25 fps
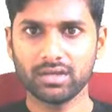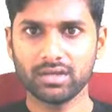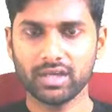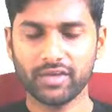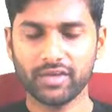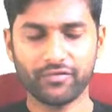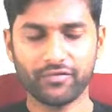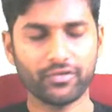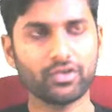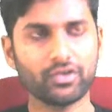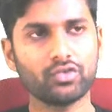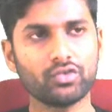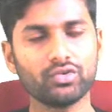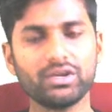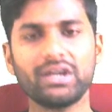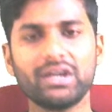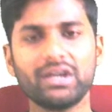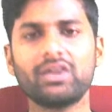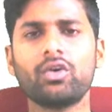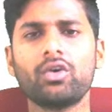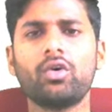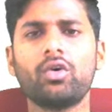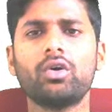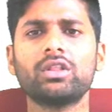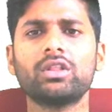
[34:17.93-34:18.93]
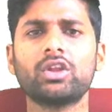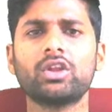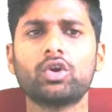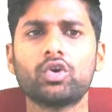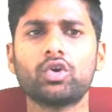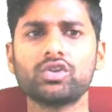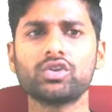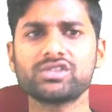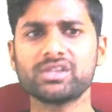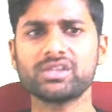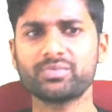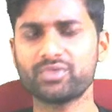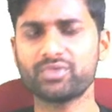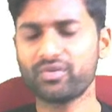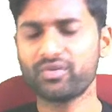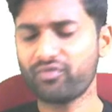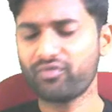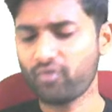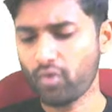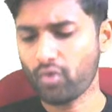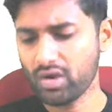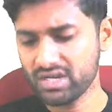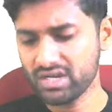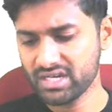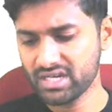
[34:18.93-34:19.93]
If you're good at all the concept of
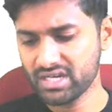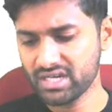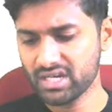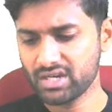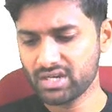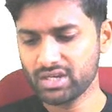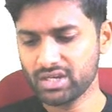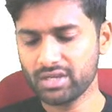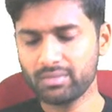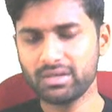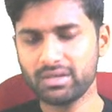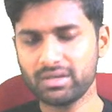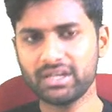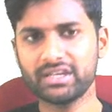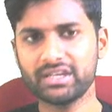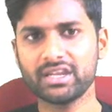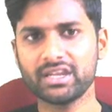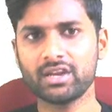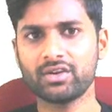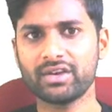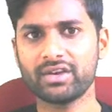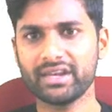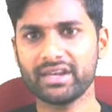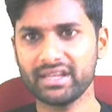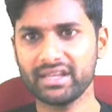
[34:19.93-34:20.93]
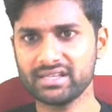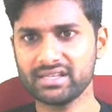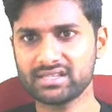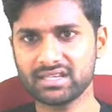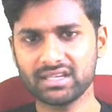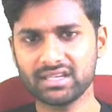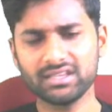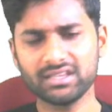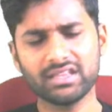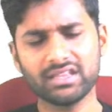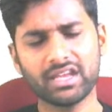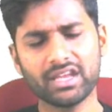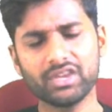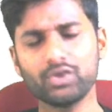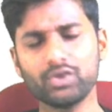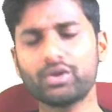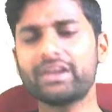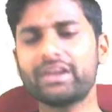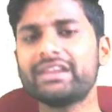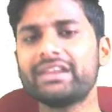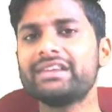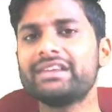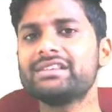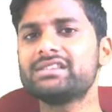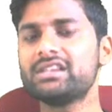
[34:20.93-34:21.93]
quantitative ability and reasoning, then you
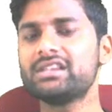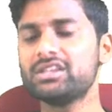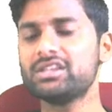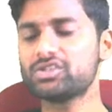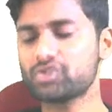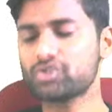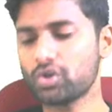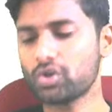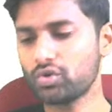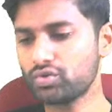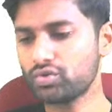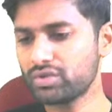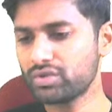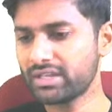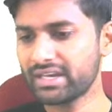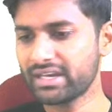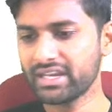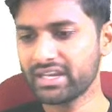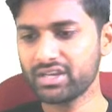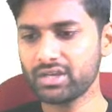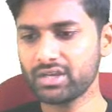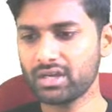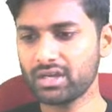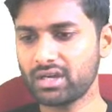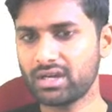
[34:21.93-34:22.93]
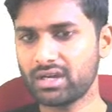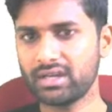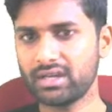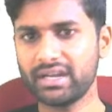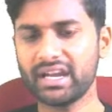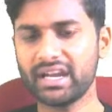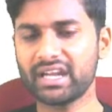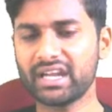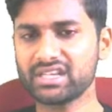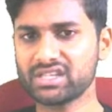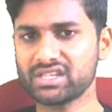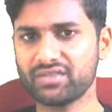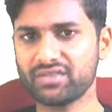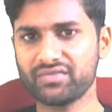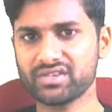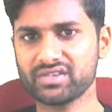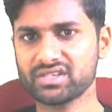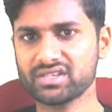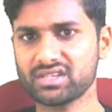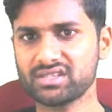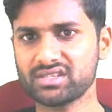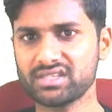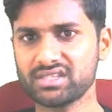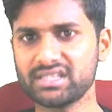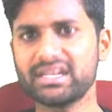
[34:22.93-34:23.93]
can easily solve the data
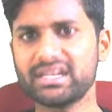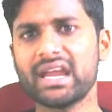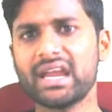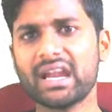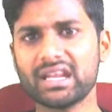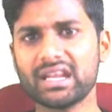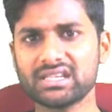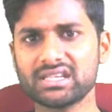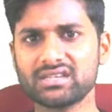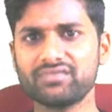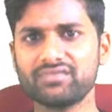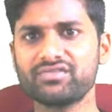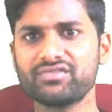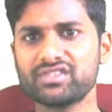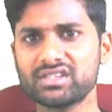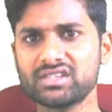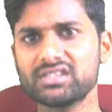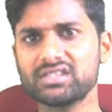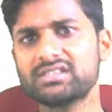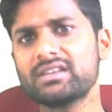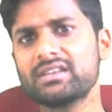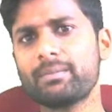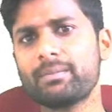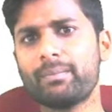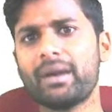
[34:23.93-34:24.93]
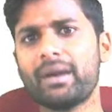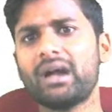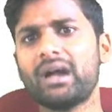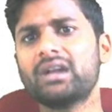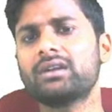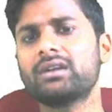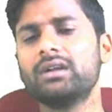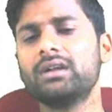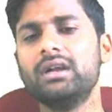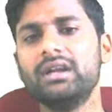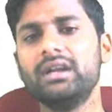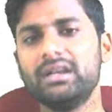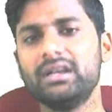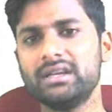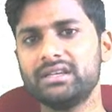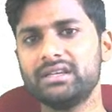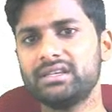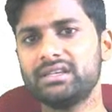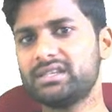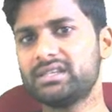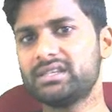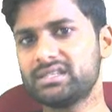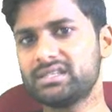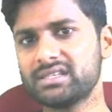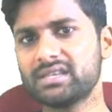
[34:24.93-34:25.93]
sufficiency. Data sufficiency part,
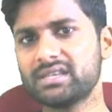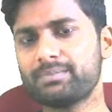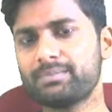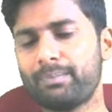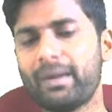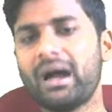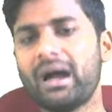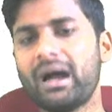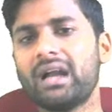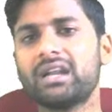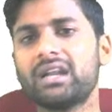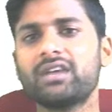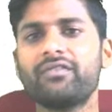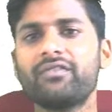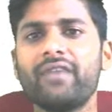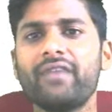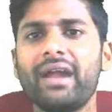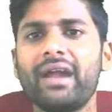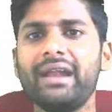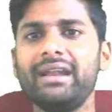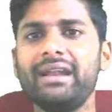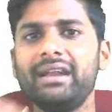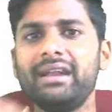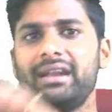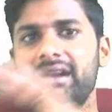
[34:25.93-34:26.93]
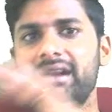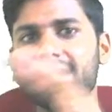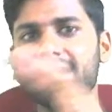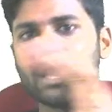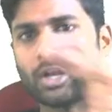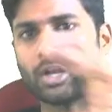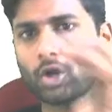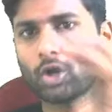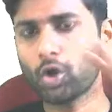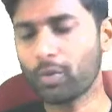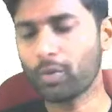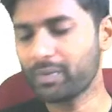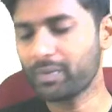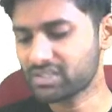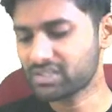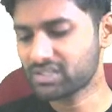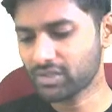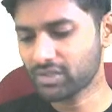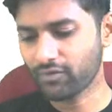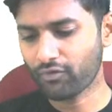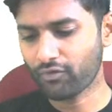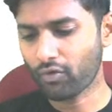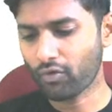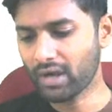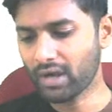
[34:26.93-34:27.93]
it is a part of entire topics
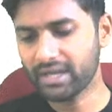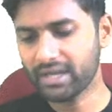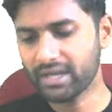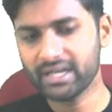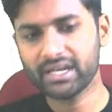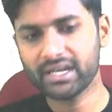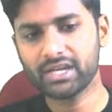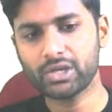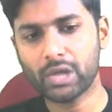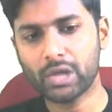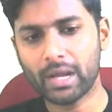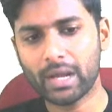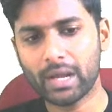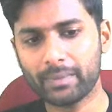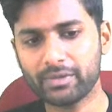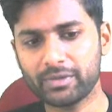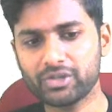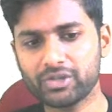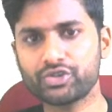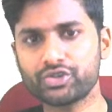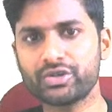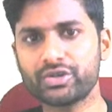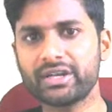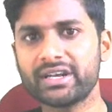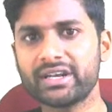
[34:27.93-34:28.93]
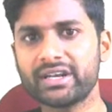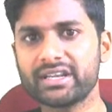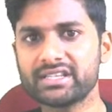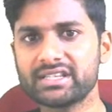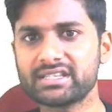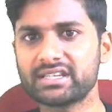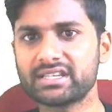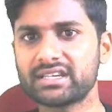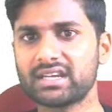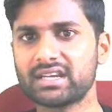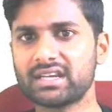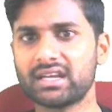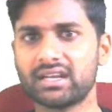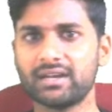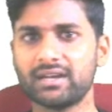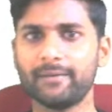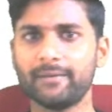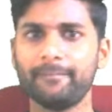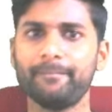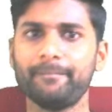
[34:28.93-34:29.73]
of quantitative aptitude and reasoning, ma'am.